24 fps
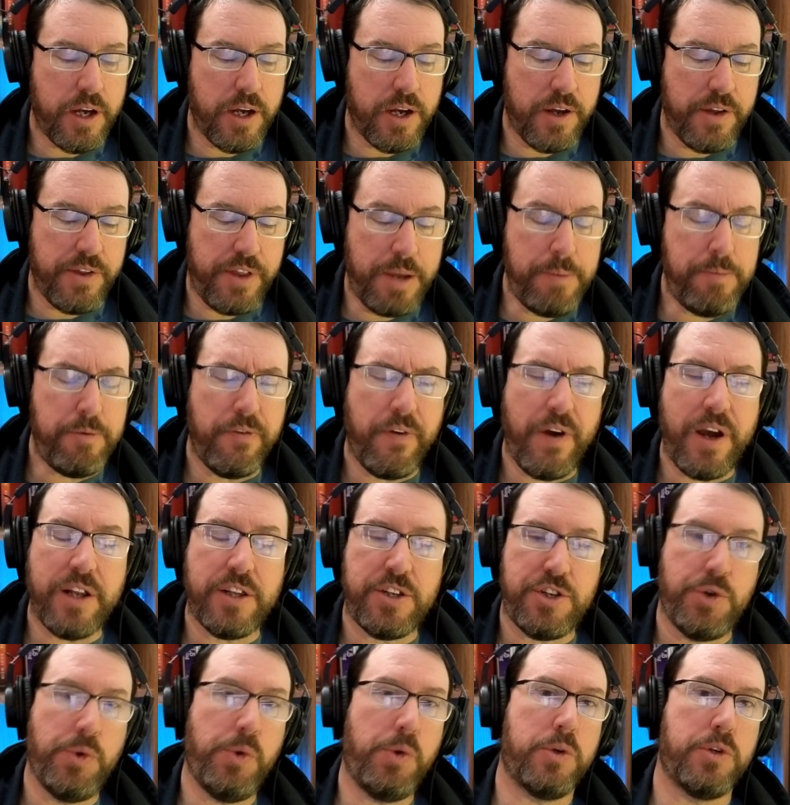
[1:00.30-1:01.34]
provide
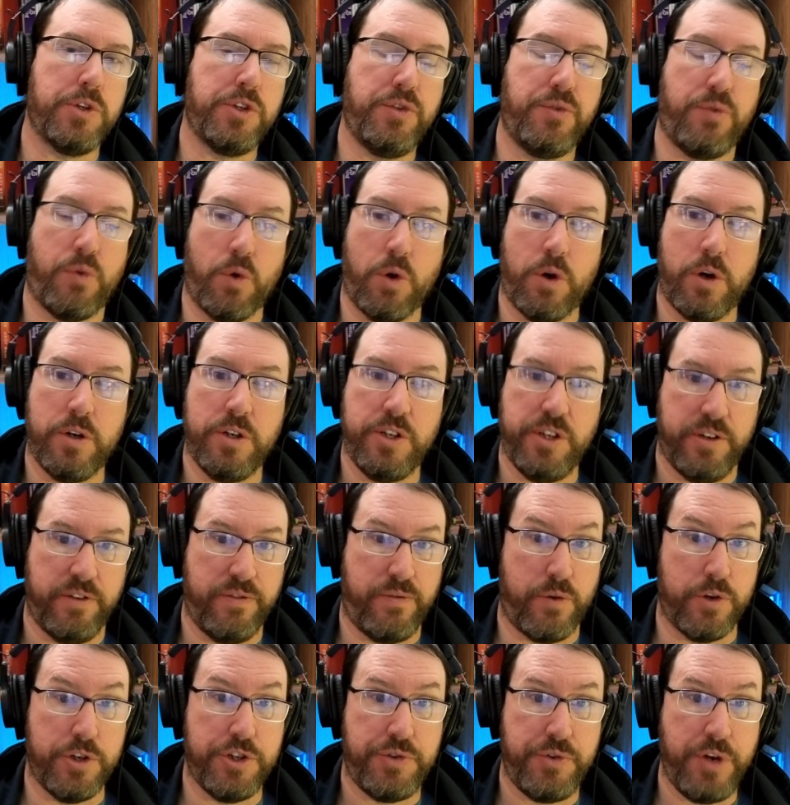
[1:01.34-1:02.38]
tools for
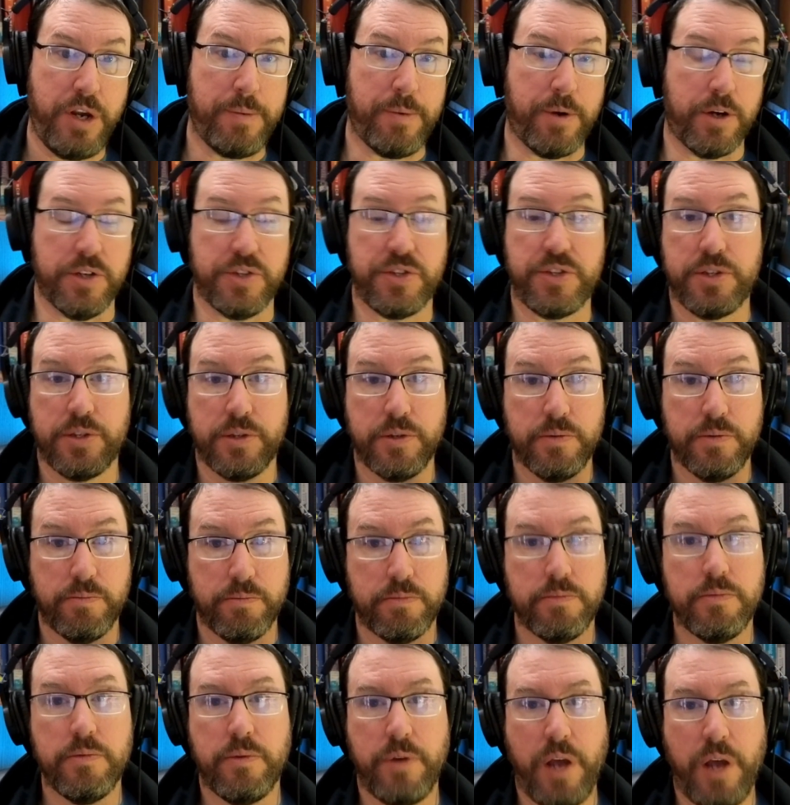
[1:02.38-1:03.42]
streamers,
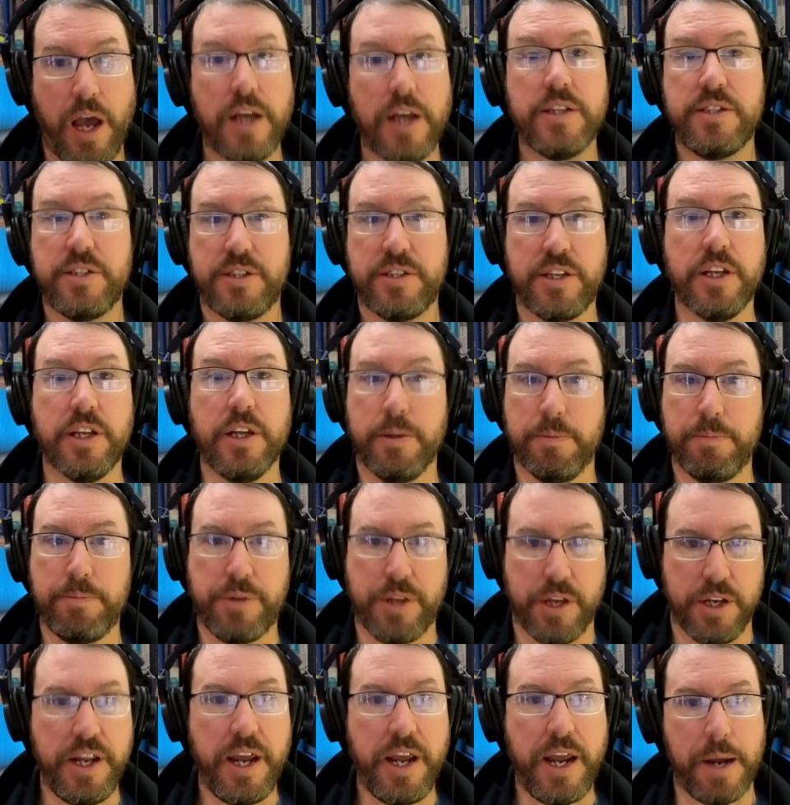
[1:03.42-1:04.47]
hence the
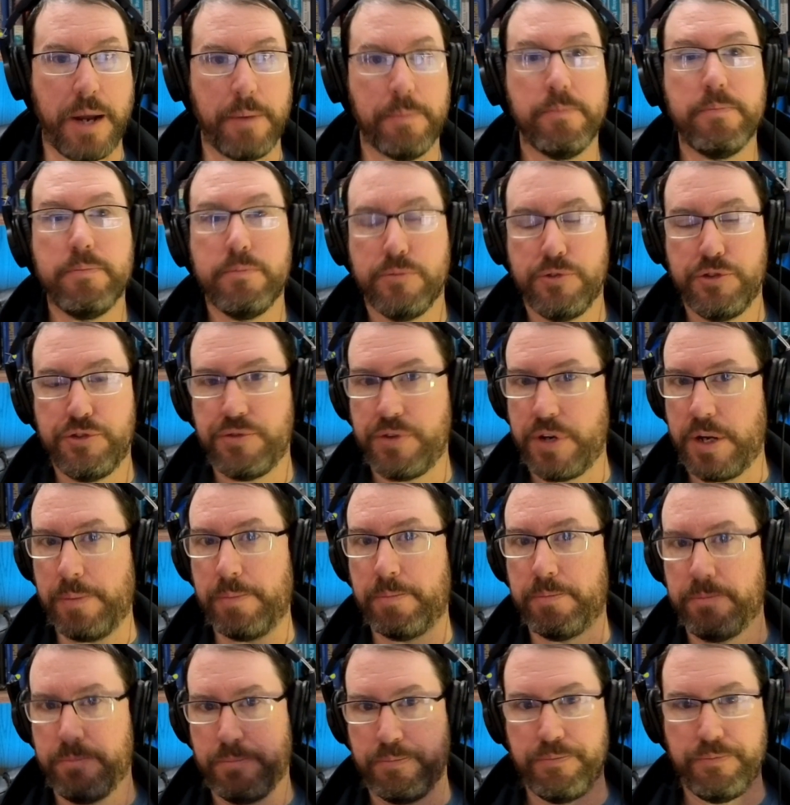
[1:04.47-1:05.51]
name
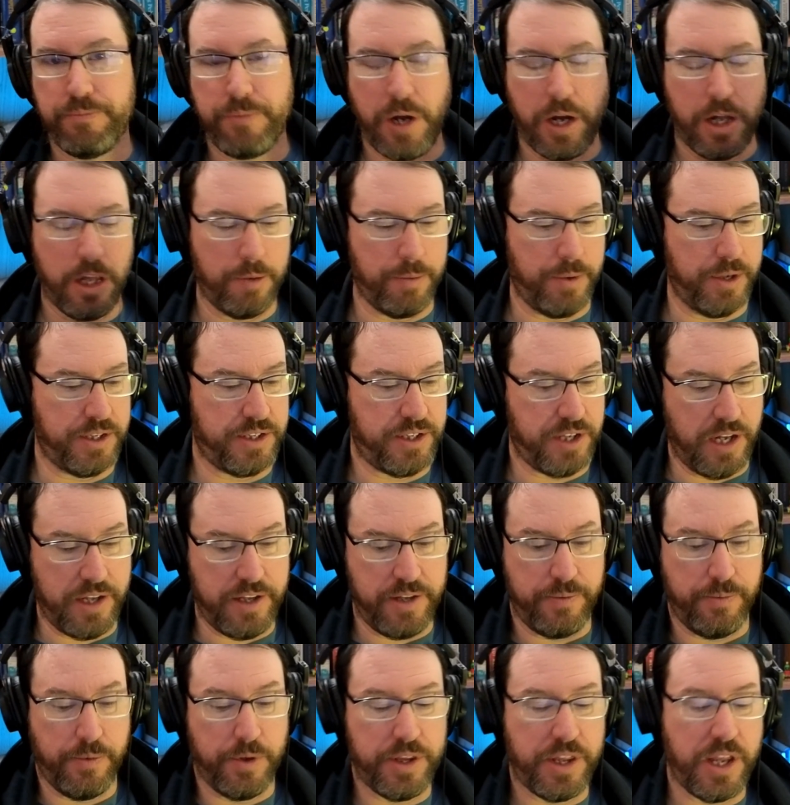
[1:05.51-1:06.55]
StreamElements. And
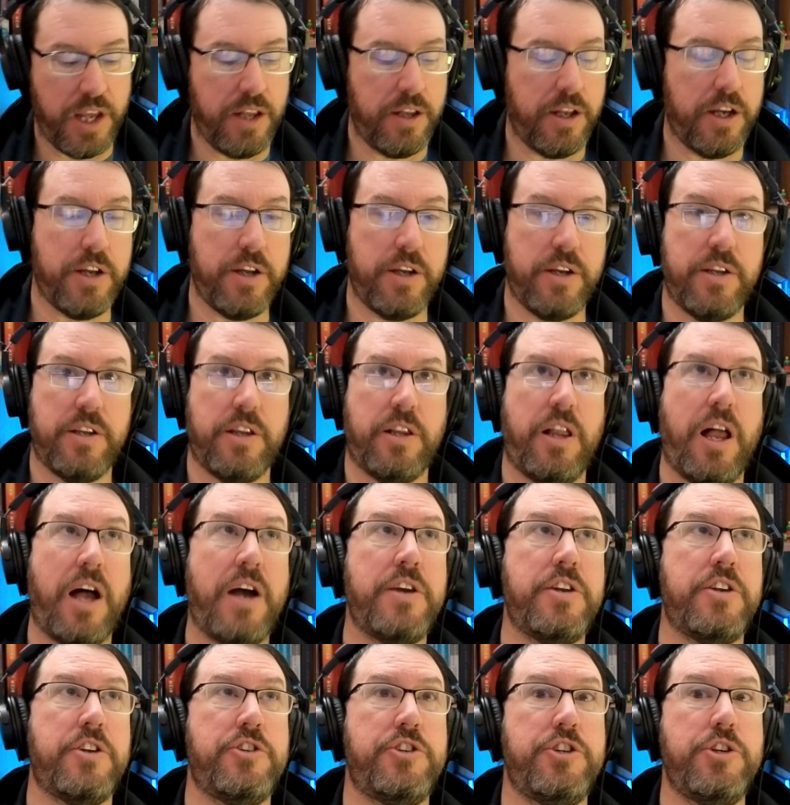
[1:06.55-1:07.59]
what they allow you to
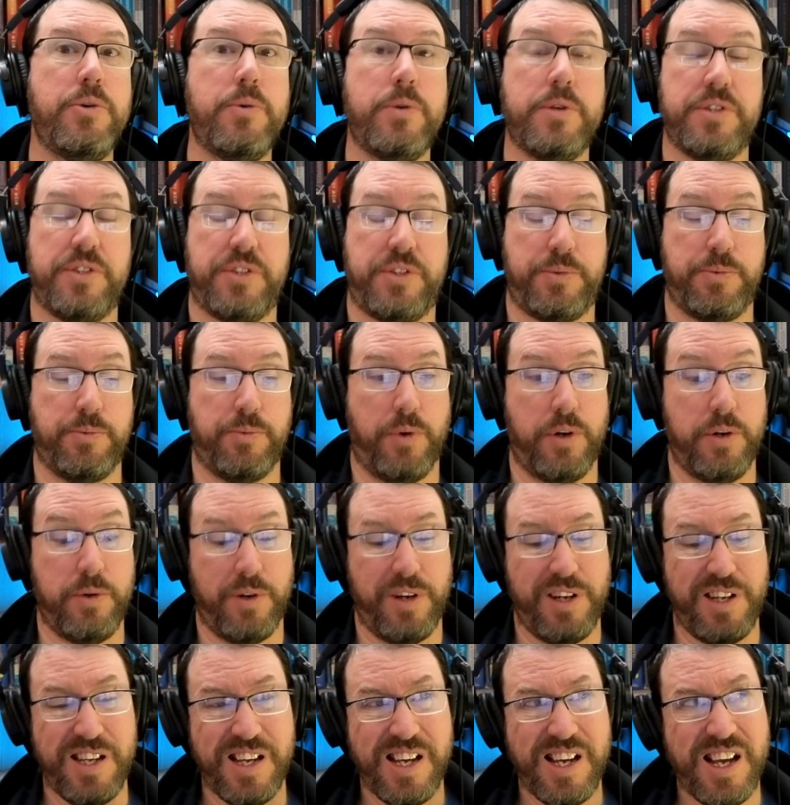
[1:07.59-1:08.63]
do is
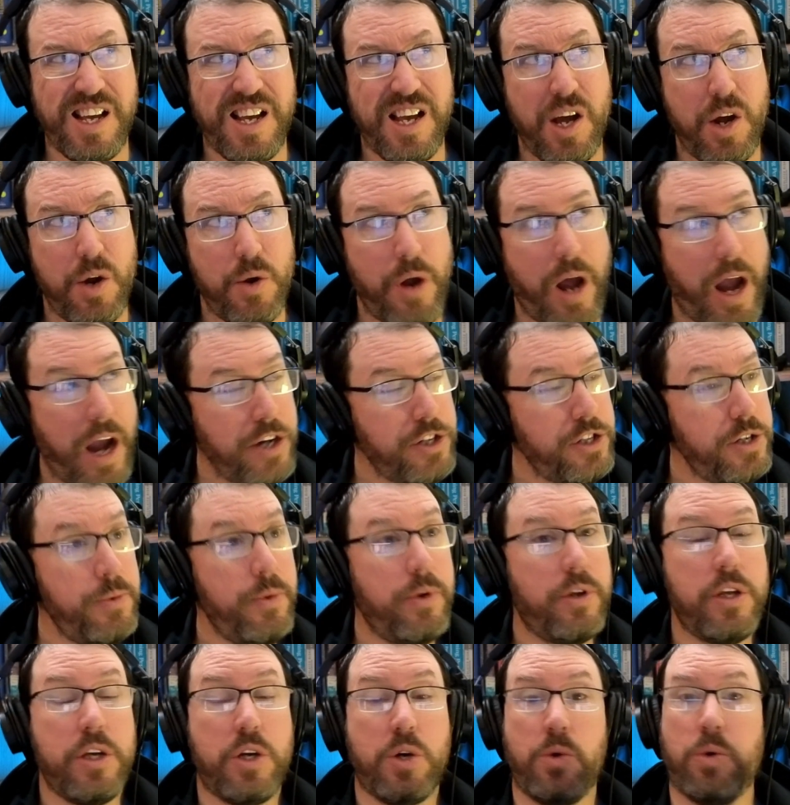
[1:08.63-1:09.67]
actually really
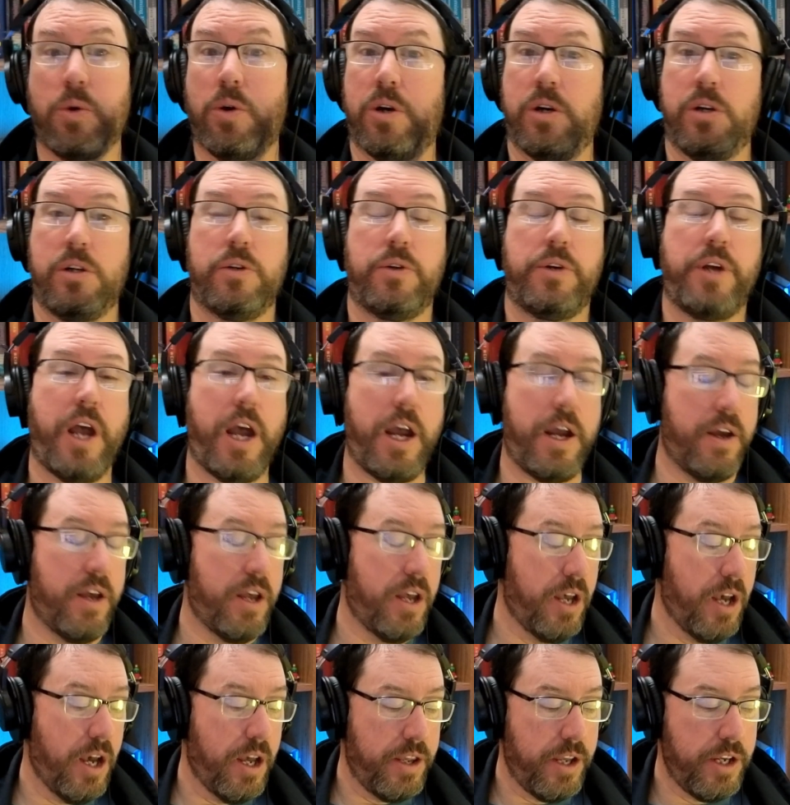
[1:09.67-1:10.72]
cool. Okay,
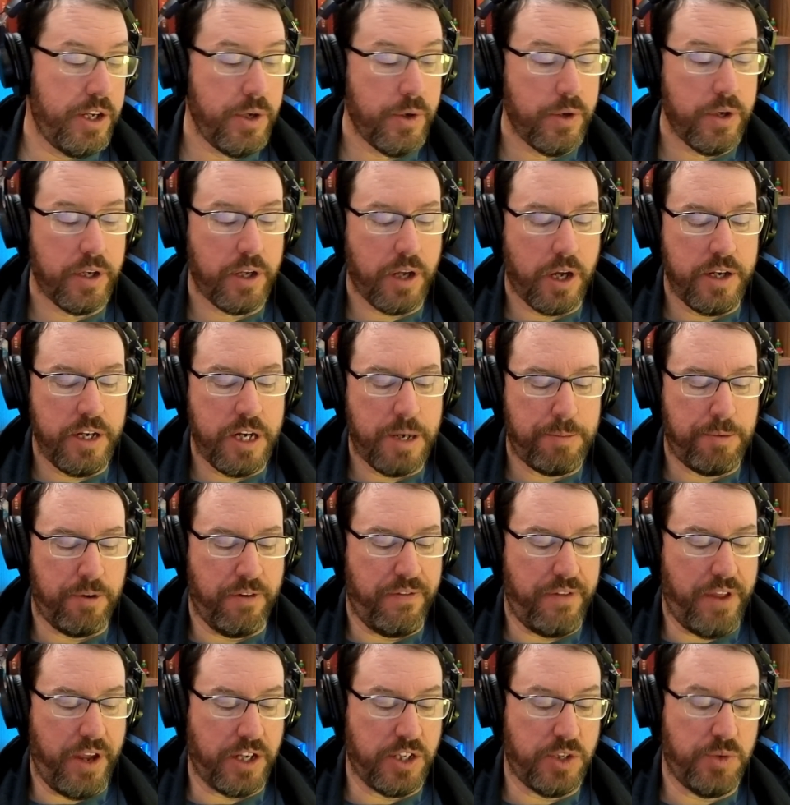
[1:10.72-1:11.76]
they do a number of
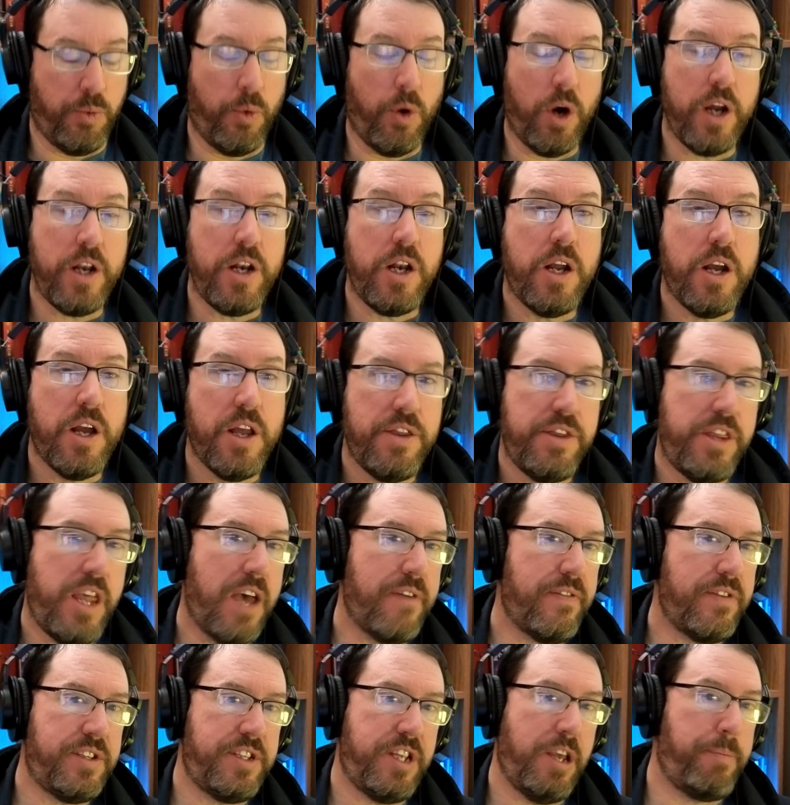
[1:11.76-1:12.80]
things. One, they have a
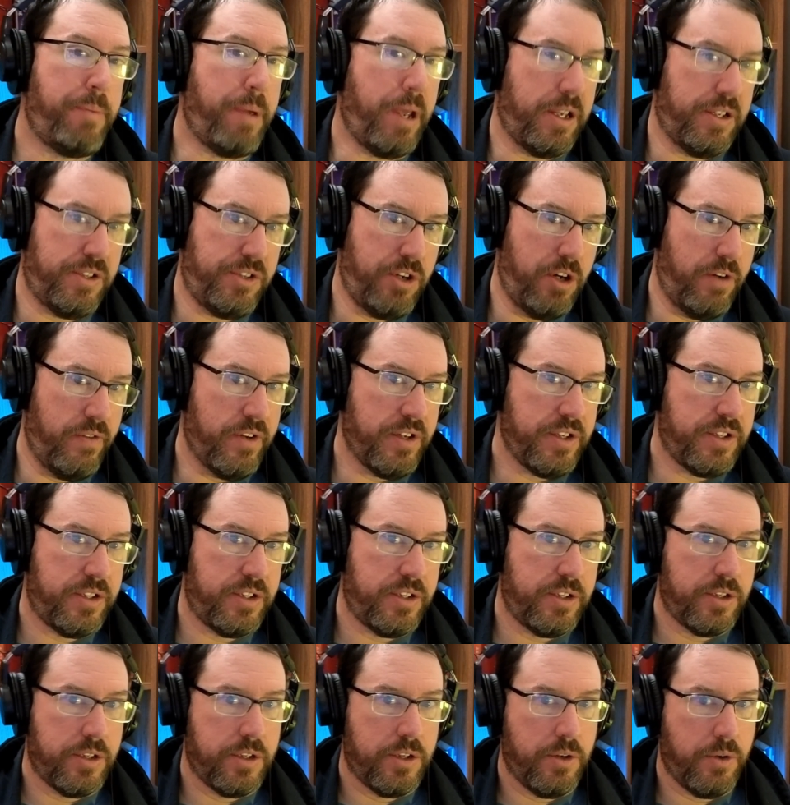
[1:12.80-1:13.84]
tipping service.
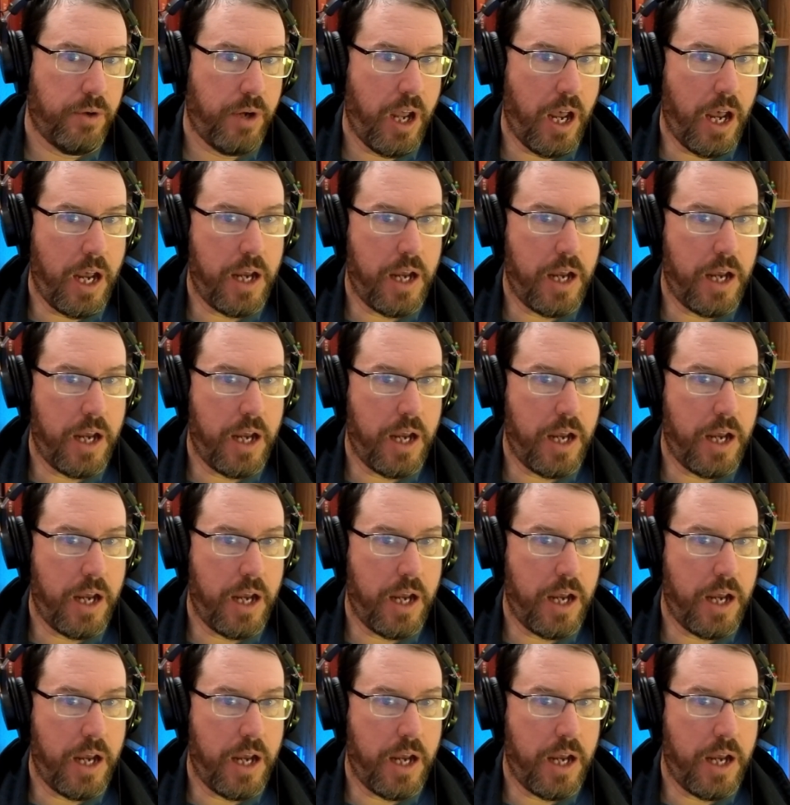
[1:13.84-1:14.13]
Okay,